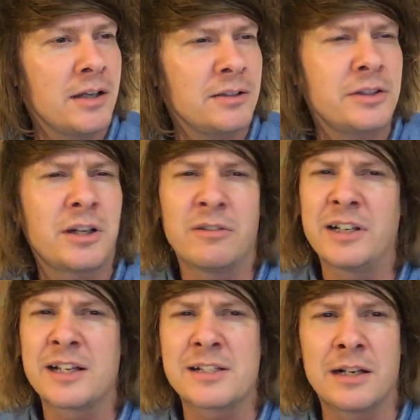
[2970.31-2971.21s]
You can't
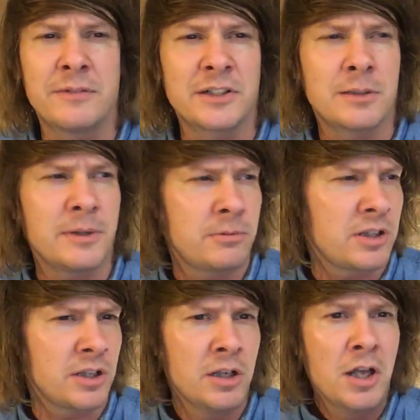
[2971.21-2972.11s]
really add sound effects to memes,
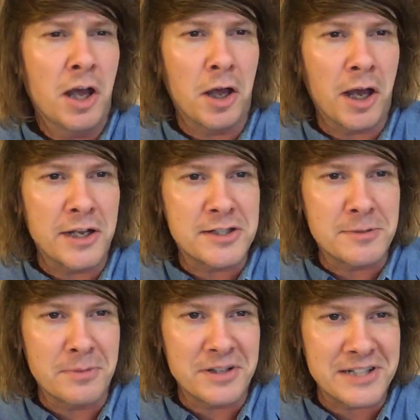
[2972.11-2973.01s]
can you? Add
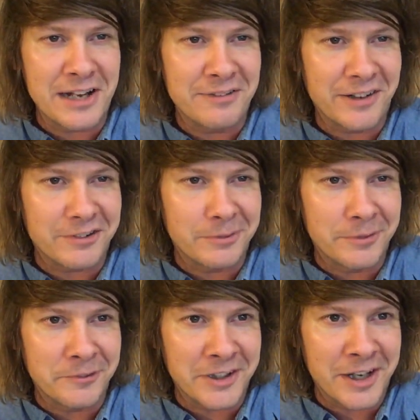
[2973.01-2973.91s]
some sound effects from
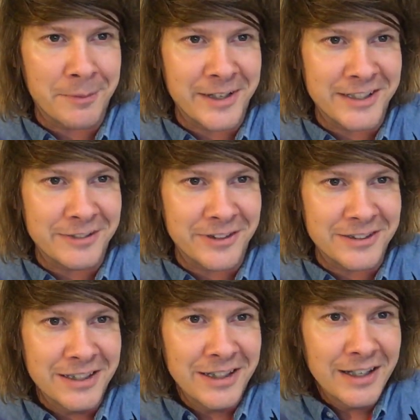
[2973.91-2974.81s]
one of the Ahmed interviews.
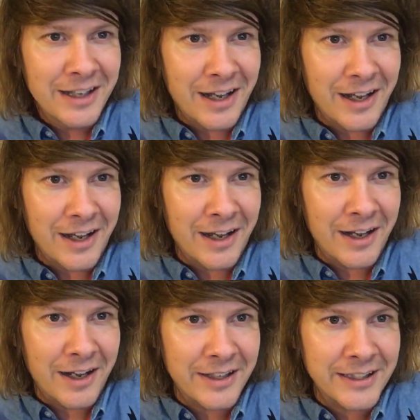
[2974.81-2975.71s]

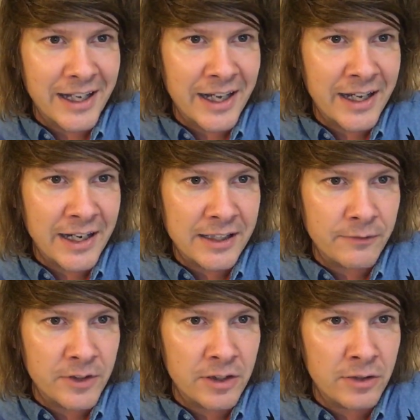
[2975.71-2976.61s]
Yeah, lack of
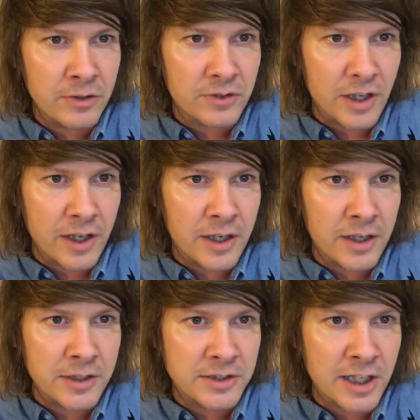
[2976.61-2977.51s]
views.
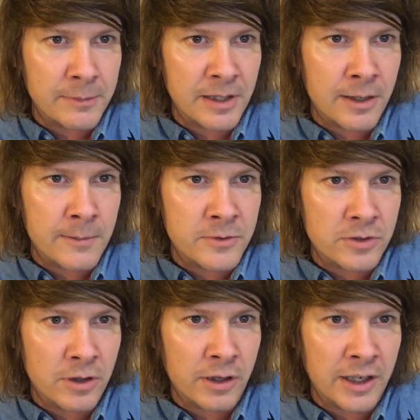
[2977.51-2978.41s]
Jamie
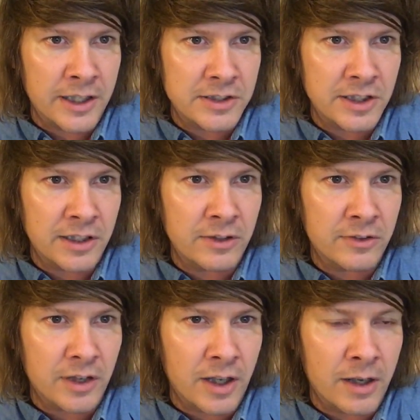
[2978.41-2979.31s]
Armstrong,
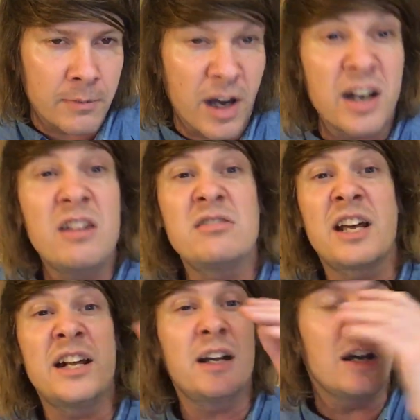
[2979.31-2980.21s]
Hitchings. I don't
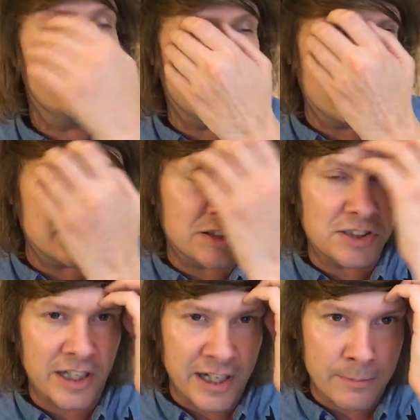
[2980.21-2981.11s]
get it either. It's a
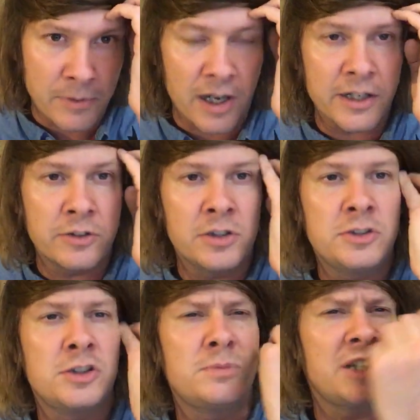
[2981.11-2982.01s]
shame, but I know
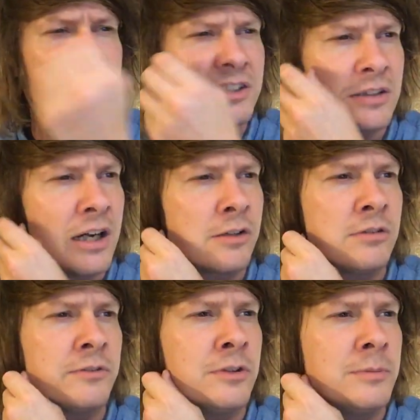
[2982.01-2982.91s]
YouTube changed their
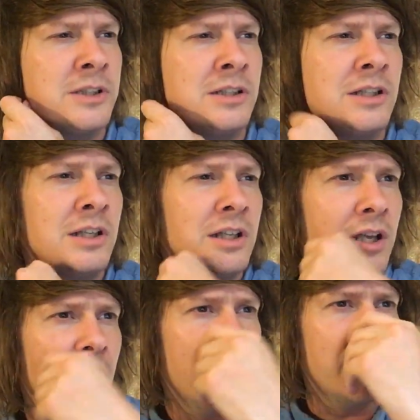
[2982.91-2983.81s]
algorithm,
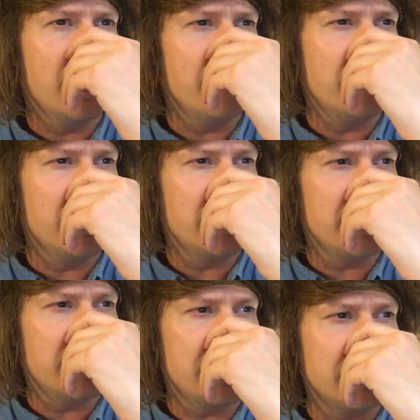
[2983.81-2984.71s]
and
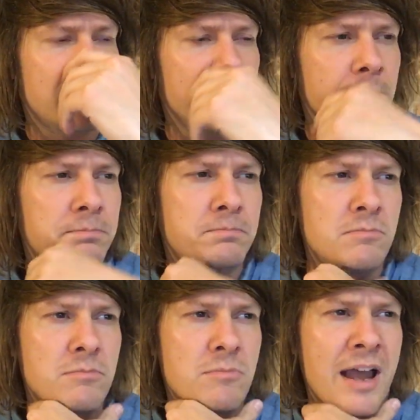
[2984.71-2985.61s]
it doesn't
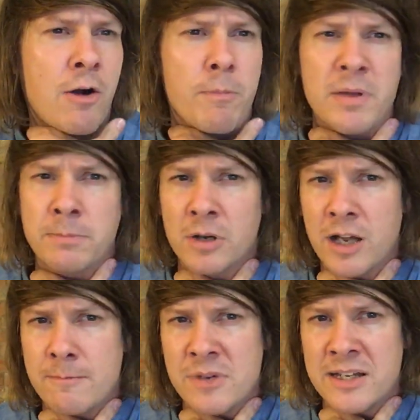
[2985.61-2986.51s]
help people
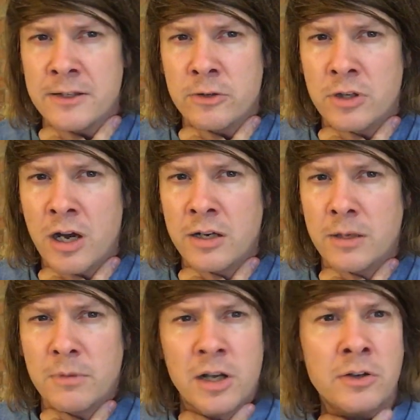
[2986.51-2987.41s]
like me who can't
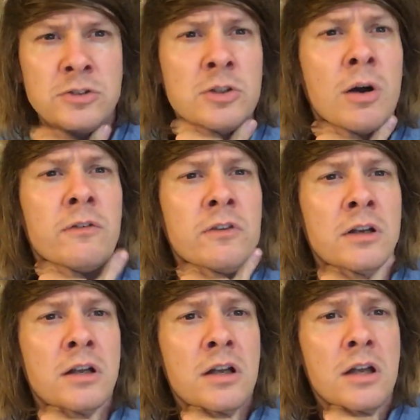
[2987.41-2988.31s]
upload too often
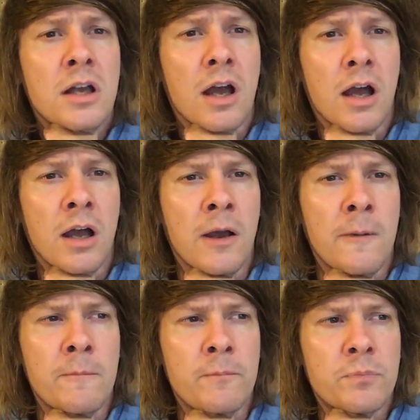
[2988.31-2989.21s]

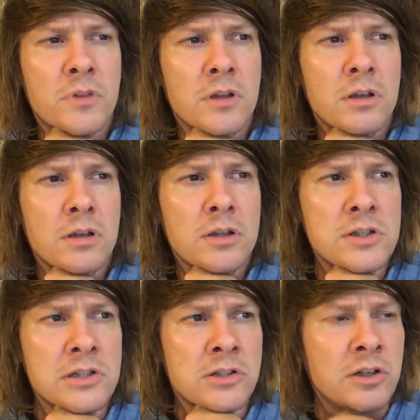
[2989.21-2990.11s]

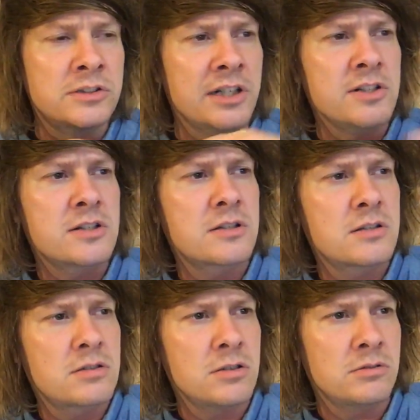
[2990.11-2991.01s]
because the content's
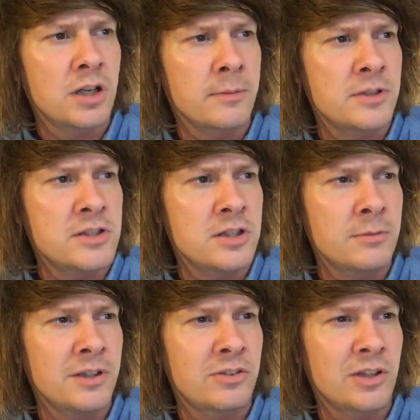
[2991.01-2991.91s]
too time
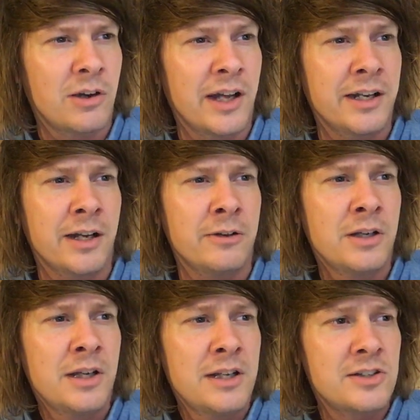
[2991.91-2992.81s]
consuming. So I don't know.
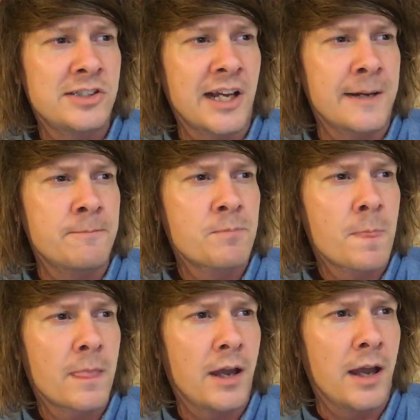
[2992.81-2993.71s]
It's a shame.
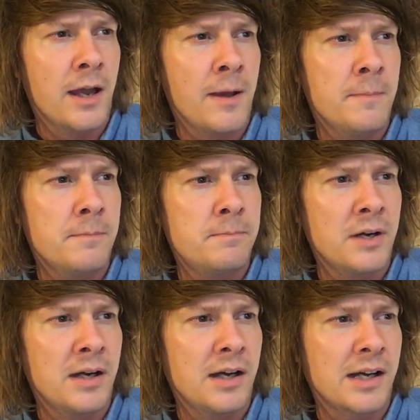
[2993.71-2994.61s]

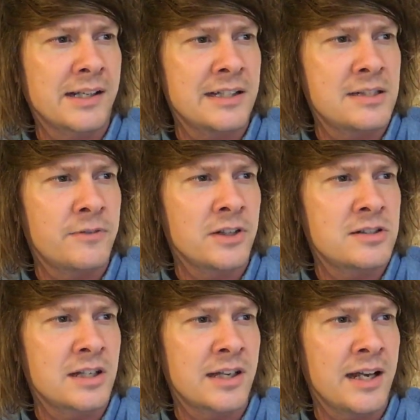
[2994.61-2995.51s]
But I guess if I
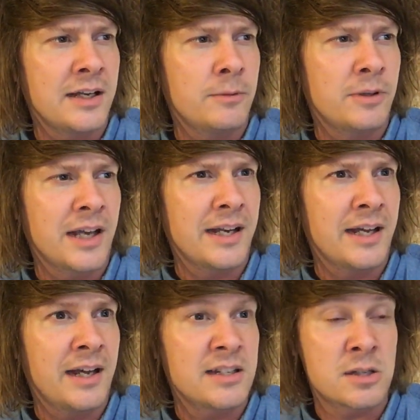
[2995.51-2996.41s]
stick at it, we'll get
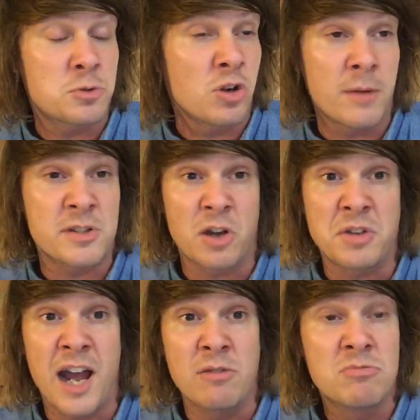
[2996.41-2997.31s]
there. The subscribers go
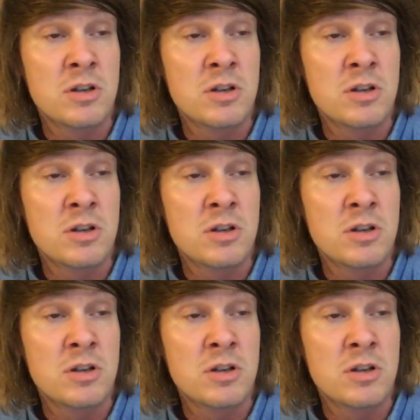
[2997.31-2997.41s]
down.